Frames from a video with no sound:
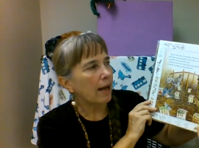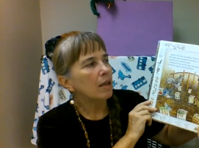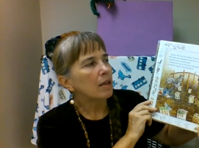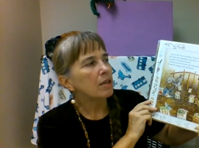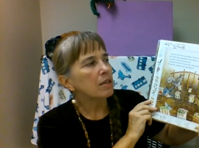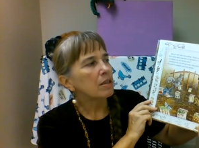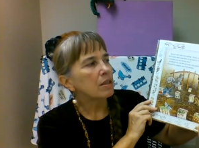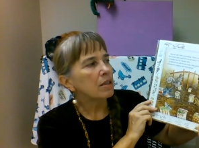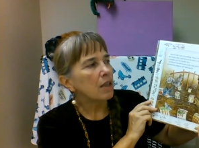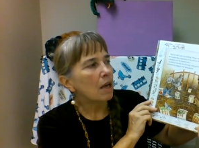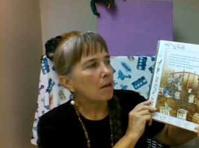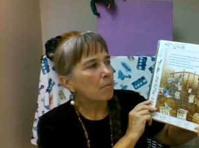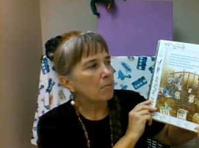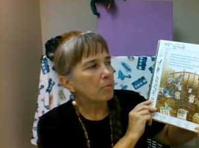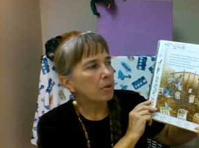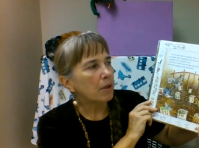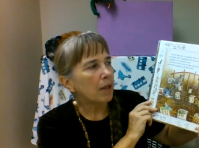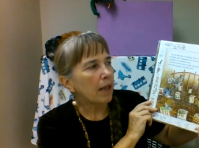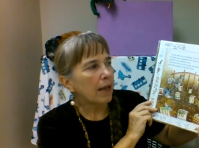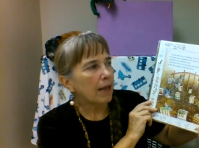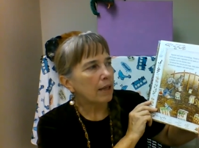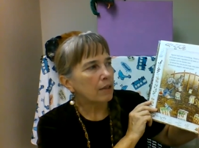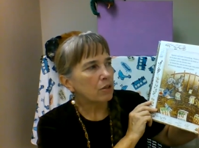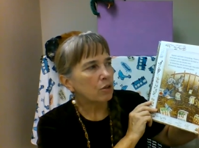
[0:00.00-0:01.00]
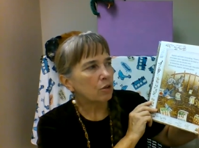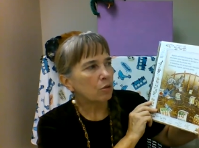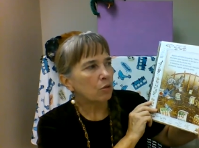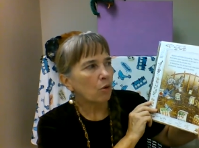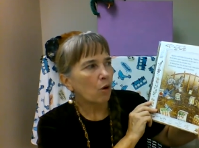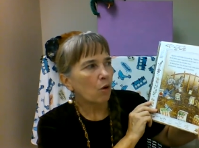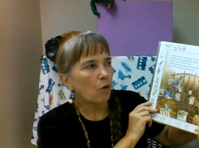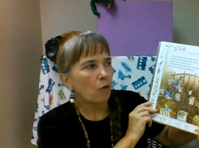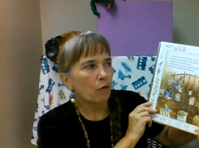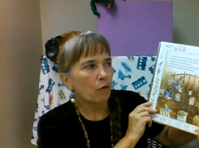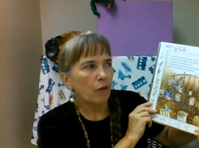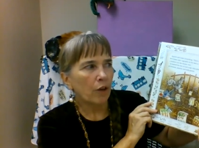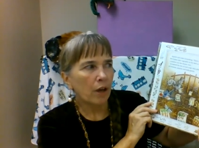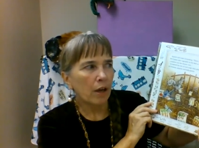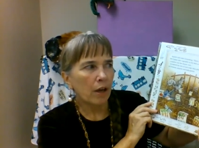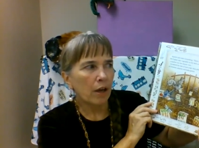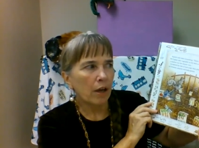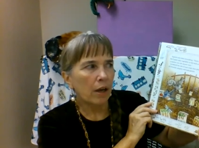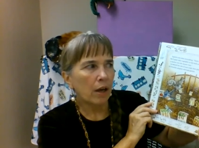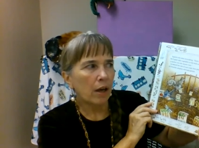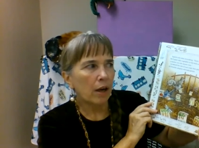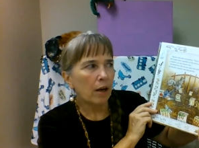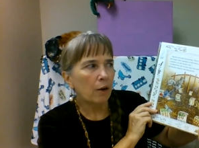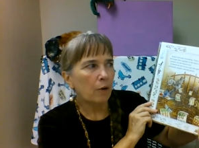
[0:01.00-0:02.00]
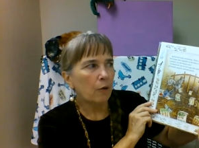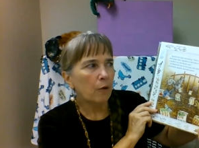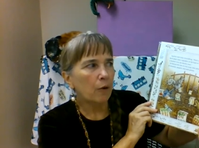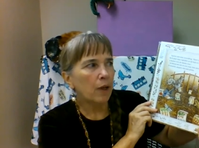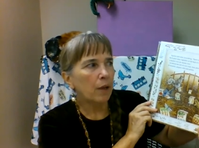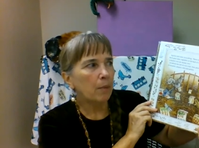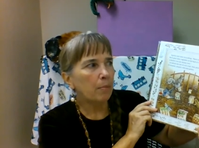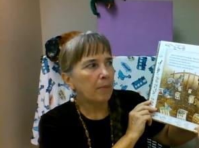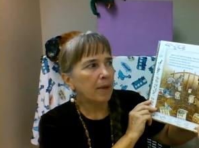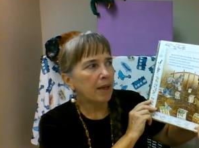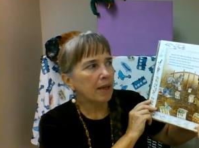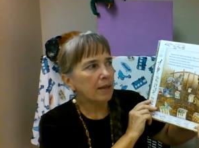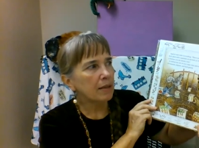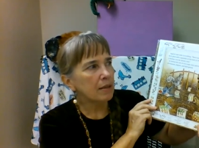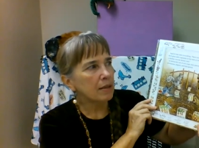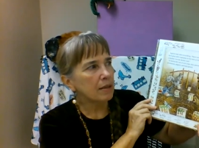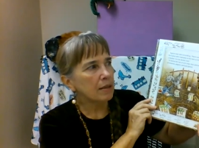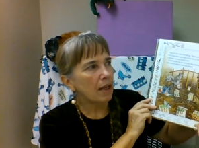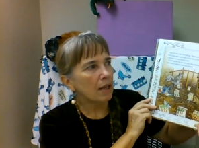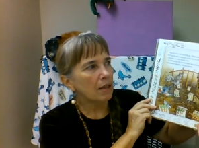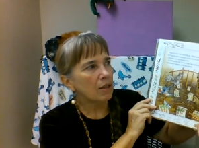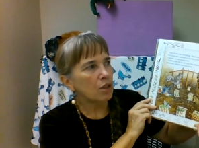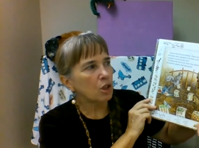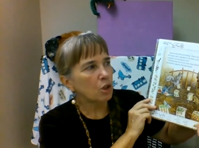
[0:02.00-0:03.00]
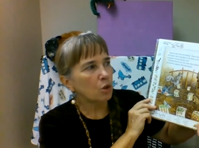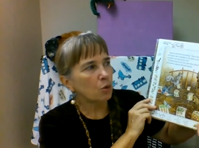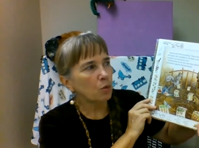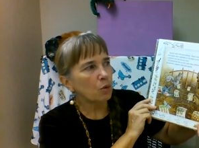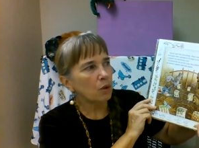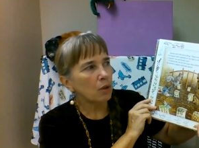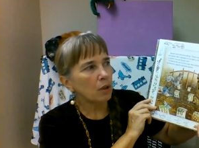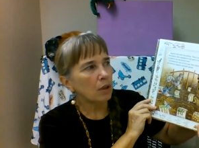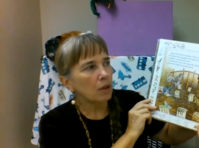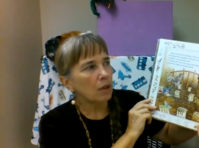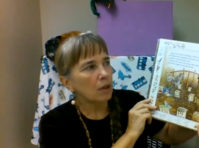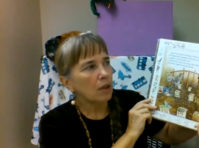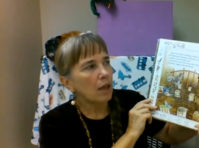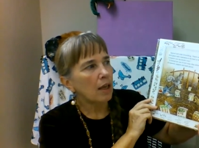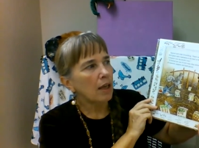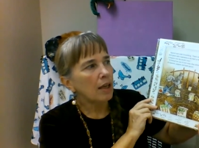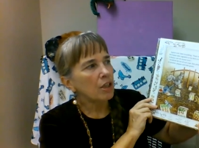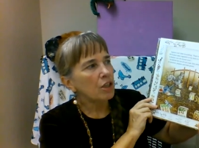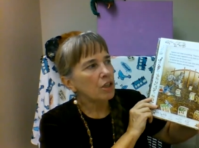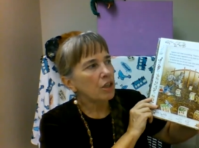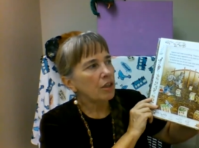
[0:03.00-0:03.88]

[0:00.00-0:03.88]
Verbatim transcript: Some plants grow very big, said Squirrel.